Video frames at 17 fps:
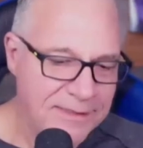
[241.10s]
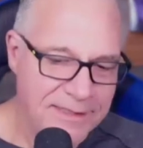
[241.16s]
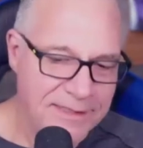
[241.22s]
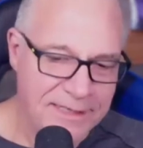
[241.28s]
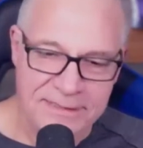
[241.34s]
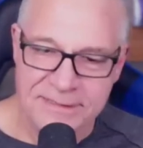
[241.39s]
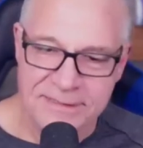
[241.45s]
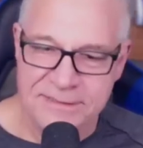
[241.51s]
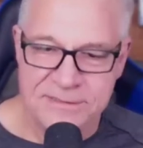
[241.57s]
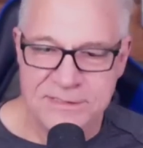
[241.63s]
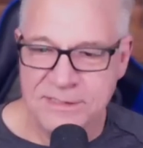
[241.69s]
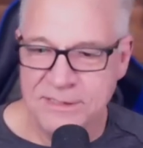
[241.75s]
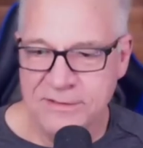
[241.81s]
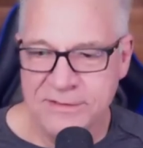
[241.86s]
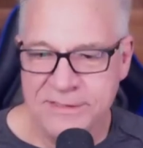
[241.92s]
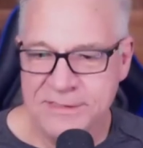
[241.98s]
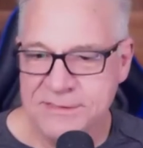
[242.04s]
And then the
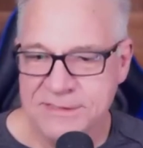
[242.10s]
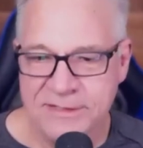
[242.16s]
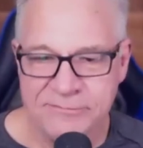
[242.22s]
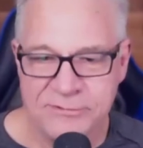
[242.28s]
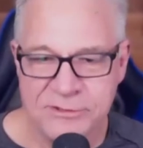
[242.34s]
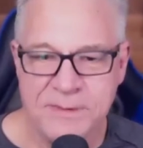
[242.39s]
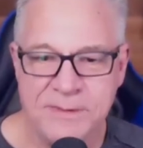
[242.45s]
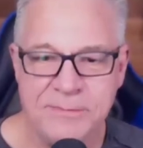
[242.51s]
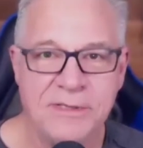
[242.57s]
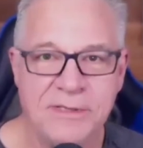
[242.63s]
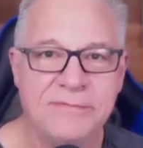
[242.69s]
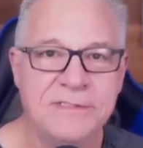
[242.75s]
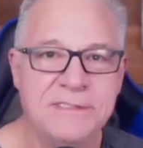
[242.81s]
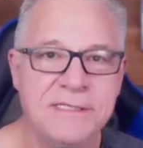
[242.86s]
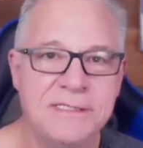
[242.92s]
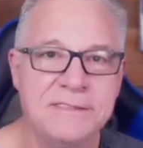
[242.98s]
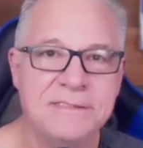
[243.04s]
security stuff, which people have a
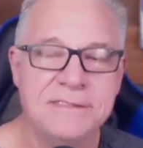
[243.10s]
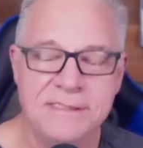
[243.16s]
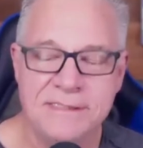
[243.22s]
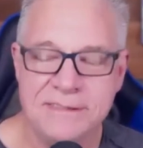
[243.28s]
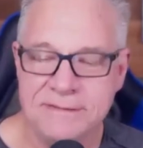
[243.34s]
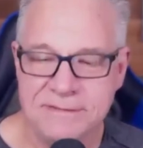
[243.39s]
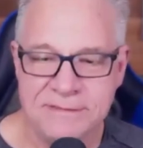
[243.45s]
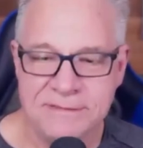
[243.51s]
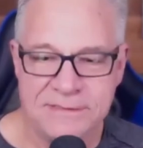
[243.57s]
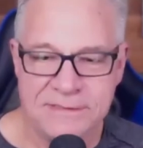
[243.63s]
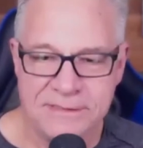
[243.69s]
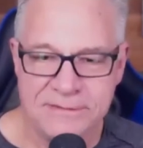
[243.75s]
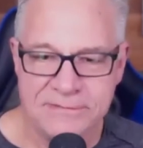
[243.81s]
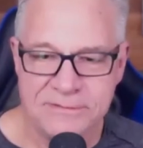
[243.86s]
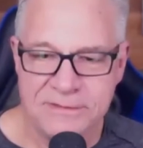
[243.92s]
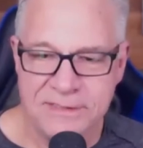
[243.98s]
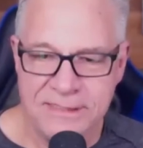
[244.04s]
tendency to
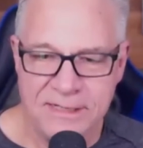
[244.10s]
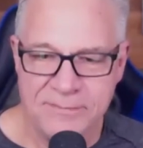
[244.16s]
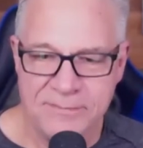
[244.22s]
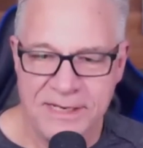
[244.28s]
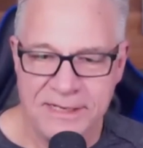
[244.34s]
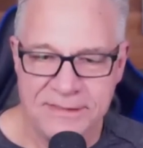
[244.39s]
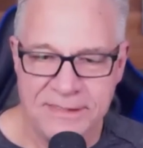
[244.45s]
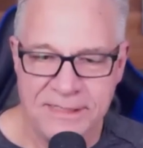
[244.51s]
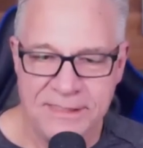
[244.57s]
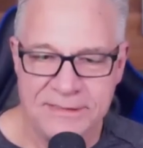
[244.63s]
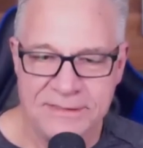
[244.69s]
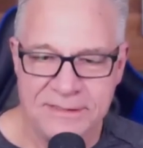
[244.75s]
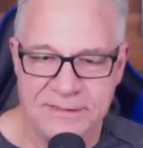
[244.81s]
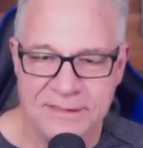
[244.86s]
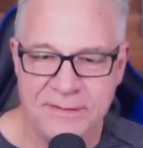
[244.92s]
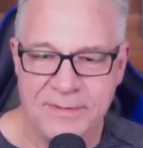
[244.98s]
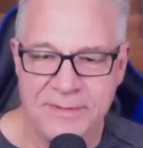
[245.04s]
don't think about. And
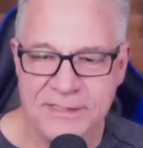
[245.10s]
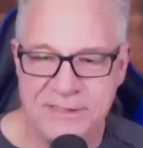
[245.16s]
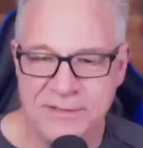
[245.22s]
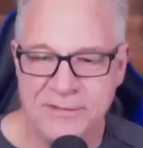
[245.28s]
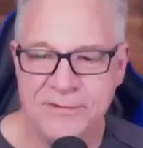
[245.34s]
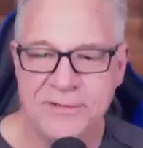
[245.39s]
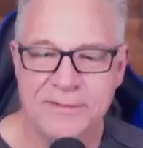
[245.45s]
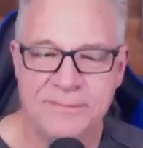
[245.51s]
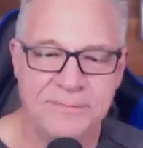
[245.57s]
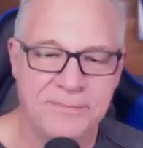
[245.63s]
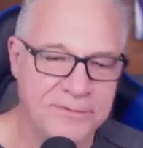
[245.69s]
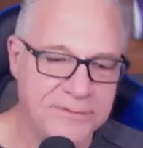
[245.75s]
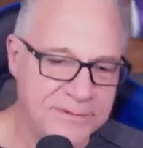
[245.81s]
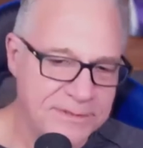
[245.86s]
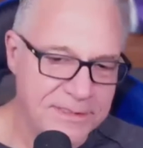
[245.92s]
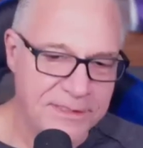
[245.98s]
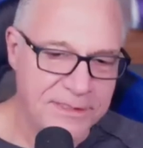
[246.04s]
you think about Europe
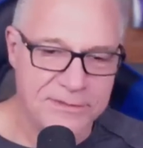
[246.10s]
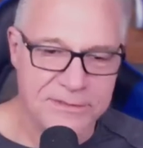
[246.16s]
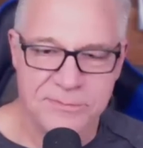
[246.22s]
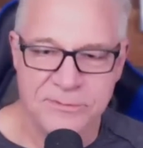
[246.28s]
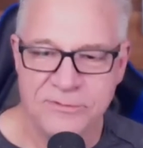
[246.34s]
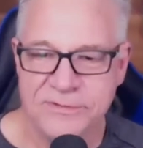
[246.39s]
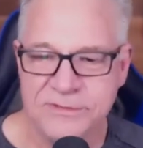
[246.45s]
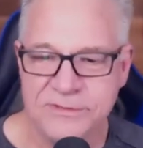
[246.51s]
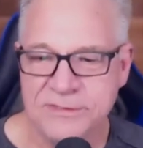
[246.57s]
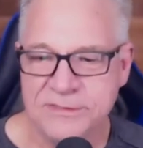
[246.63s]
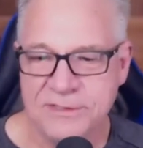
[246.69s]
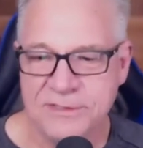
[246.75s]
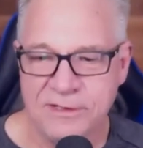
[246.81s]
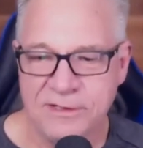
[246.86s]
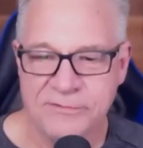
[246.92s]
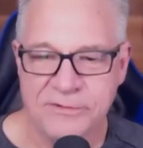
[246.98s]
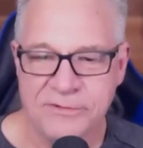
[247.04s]
and, you know, it's moving to
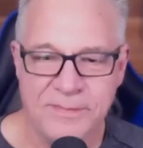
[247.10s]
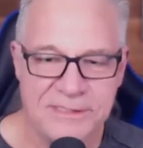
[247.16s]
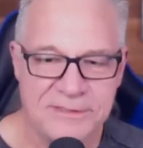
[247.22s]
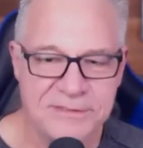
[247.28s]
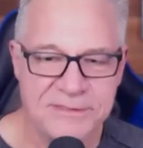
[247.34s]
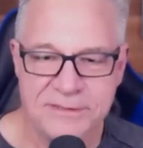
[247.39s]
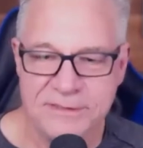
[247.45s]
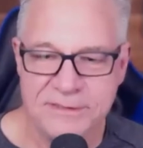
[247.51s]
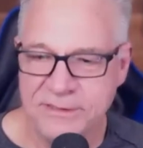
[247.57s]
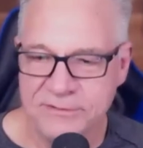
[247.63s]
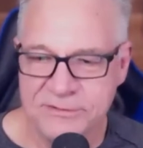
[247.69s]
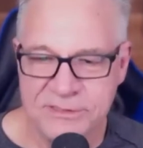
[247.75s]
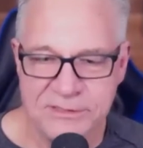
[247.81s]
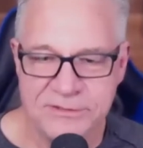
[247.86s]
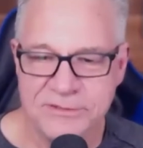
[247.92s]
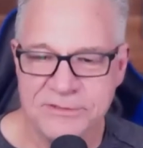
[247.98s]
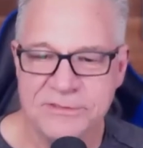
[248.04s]
sovereign based, you know,
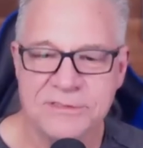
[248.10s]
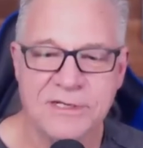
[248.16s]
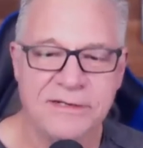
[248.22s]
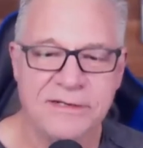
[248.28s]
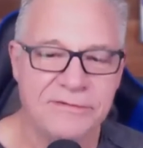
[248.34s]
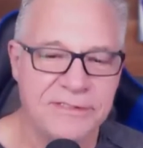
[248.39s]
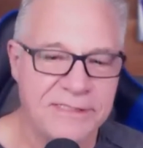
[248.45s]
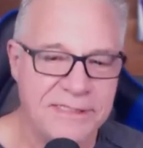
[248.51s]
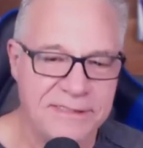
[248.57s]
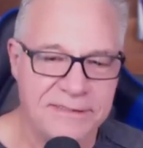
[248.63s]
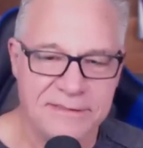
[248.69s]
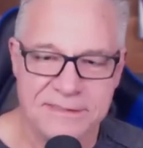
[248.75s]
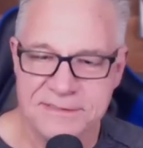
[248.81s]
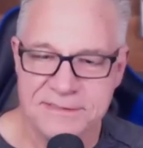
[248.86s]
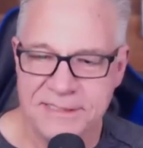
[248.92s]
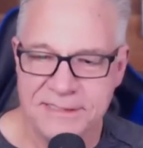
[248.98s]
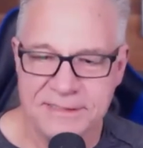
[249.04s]
digital sovereignty and
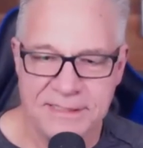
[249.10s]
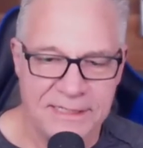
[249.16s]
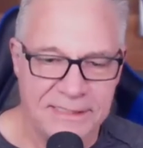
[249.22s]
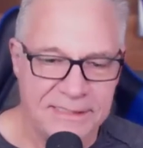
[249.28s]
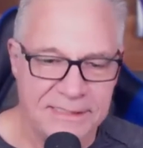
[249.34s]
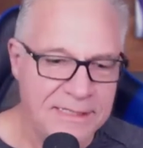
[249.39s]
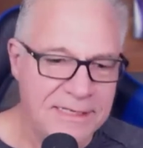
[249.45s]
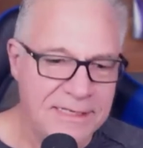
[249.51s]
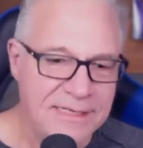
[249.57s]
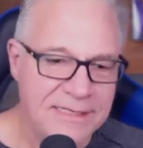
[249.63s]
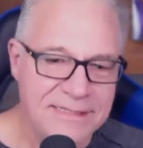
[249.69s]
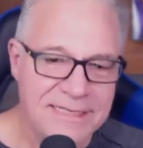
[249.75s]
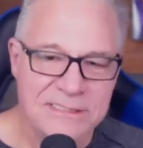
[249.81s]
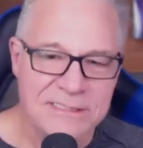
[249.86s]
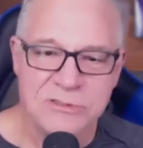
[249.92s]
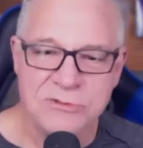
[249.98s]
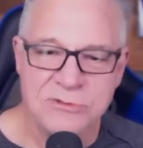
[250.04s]
things like that.
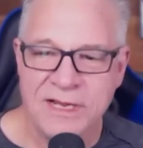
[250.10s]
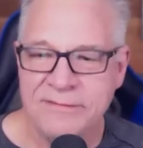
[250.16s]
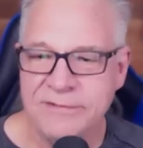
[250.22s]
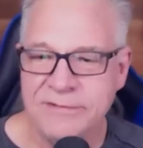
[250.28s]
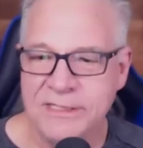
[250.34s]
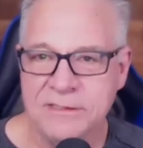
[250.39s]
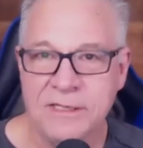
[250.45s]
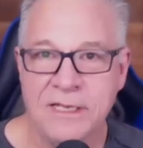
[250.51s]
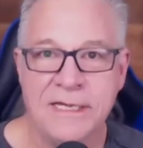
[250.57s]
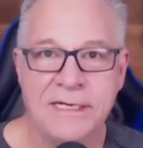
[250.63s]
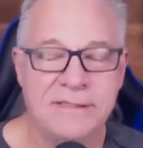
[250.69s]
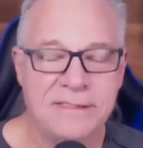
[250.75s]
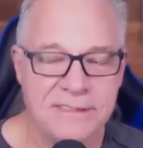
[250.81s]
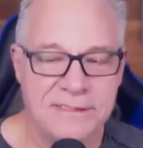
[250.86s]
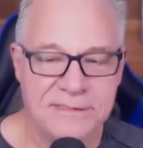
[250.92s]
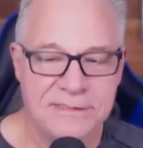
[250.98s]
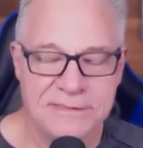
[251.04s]
That's driving a lot of
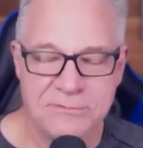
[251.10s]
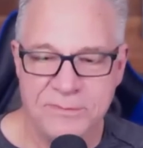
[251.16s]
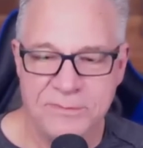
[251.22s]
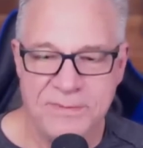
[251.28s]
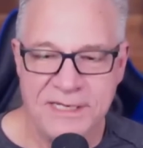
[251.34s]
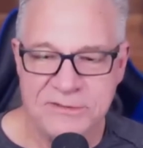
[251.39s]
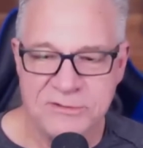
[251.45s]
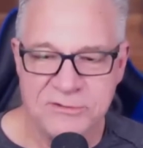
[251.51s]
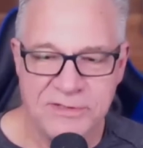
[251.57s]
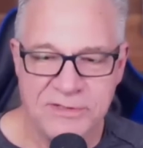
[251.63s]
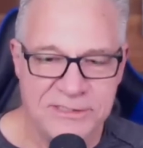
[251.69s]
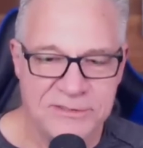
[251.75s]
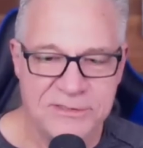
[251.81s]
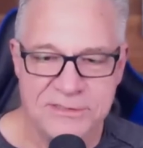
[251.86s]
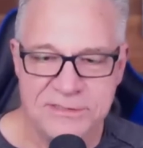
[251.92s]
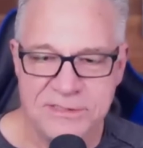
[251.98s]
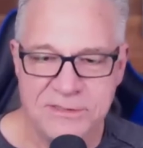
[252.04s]
these
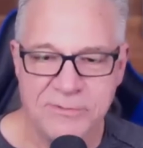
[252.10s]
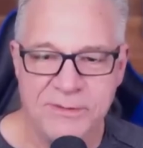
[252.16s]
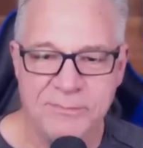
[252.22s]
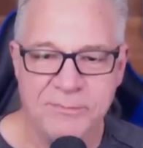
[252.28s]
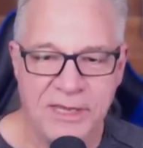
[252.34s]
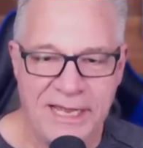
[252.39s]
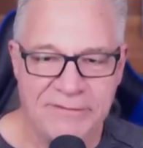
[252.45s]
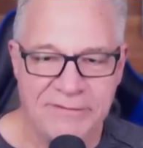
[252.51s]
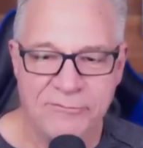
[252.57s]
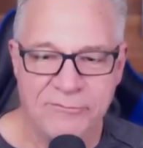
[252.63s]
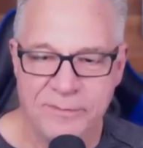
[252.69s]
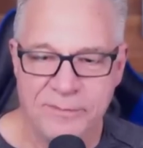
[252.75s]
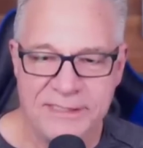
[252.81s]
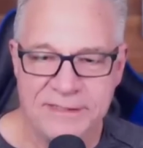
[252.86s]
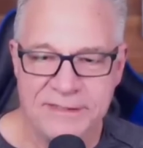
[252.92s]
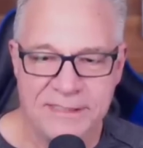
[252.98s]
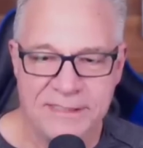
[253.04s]
repatriations and
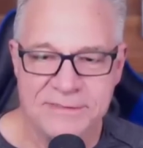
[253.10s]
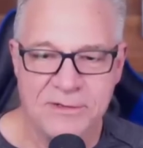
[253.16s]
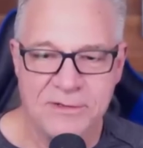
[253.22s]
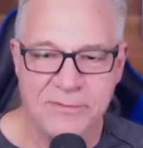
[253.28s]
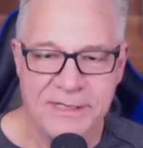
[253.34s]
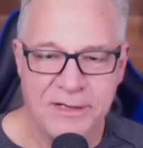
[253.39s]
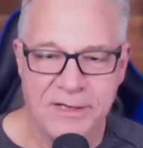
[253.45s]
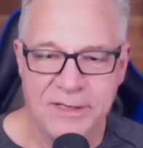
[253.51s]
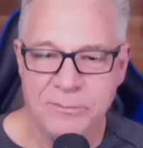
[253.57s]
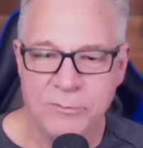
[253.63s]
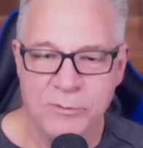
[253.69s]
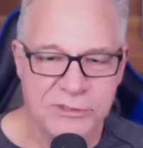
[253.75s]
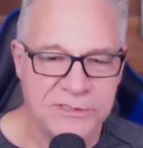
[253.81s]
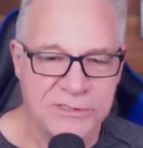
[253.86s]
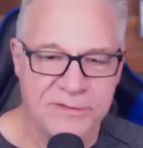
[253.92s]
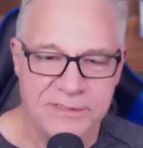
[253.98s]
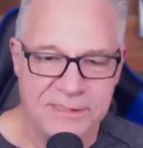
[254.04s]
replatforming things going on more
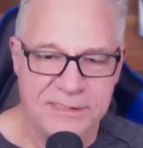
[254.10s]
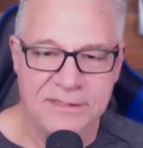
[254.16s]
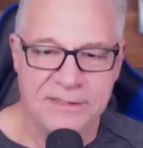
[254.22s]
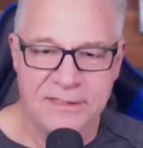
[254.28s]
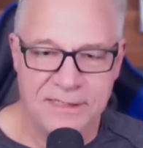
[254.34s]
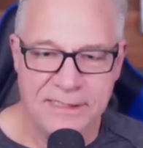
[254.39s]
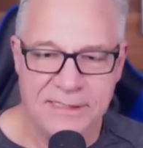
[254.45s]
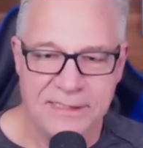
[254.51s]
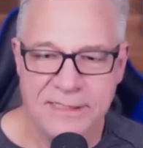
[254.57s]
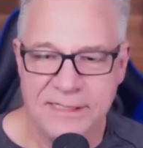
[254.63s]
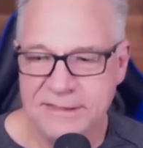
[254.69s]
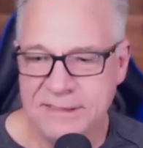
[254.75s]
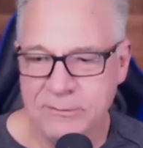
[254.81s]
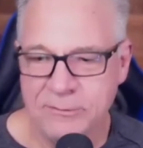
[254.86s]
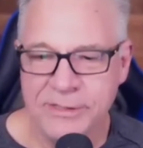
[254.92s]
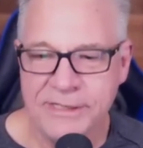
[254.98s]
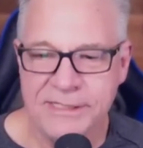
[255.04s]
so than you think. And I
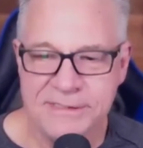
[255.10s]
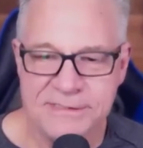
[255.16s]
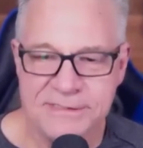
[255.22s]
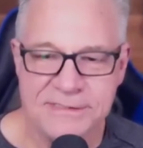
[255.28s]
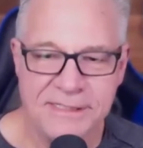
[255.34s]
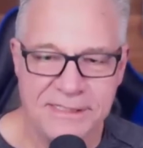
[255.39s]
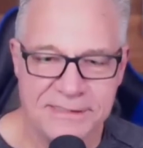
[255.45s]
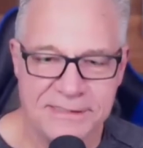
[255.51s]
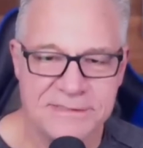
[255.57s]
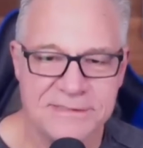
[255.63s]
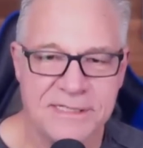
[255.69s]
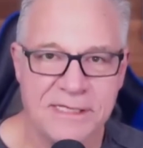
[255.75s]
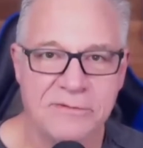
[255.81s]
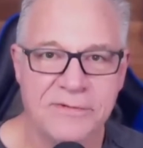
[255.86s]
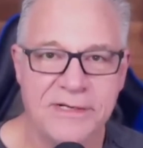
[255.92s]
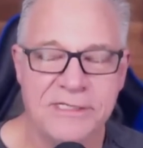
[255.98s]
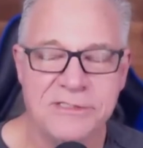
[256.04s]
think we're going to see an
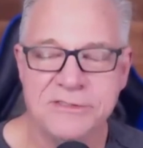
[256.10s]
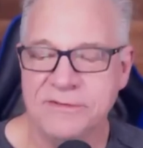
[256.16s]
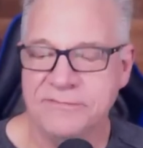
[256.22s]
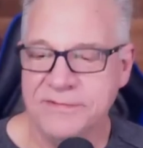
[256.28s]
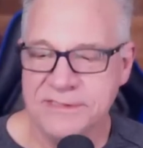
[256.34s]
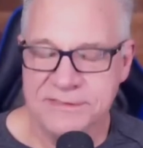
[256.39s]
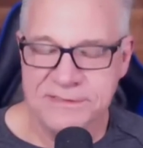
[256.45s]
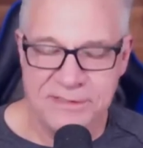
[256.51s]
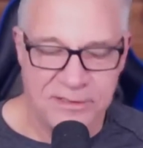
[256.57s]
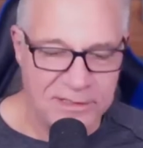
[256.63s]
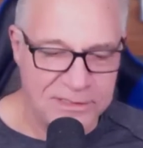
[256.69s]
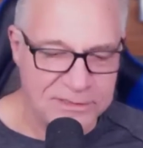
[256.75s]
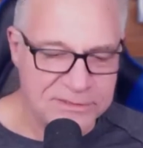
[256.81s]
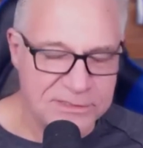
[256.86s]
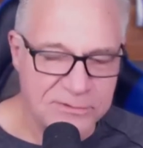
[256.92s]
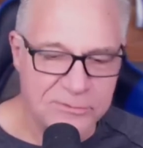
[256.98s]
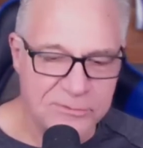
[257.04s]
acceleration of this. And
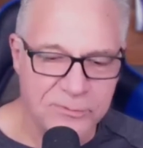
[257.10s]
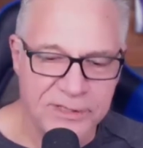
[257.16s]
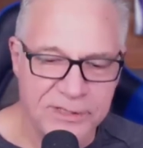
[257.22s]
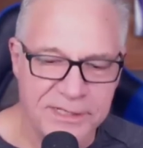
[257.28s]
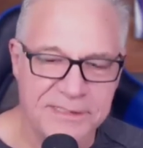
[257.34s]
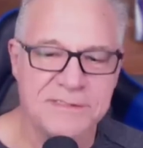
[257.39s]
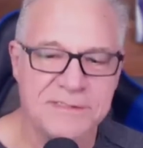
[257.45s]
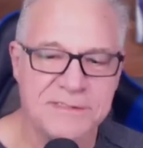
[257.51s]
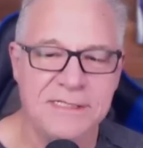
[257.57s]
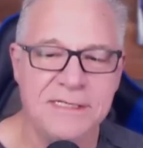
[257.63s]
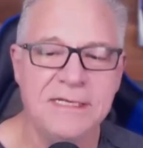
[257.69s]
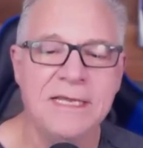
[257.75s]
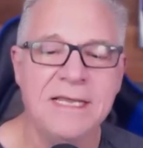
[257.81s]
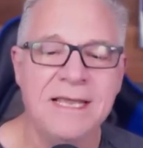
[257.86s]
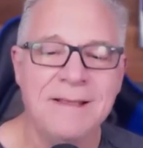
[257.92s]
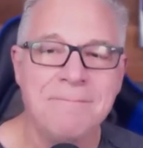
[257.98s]
also we're going to see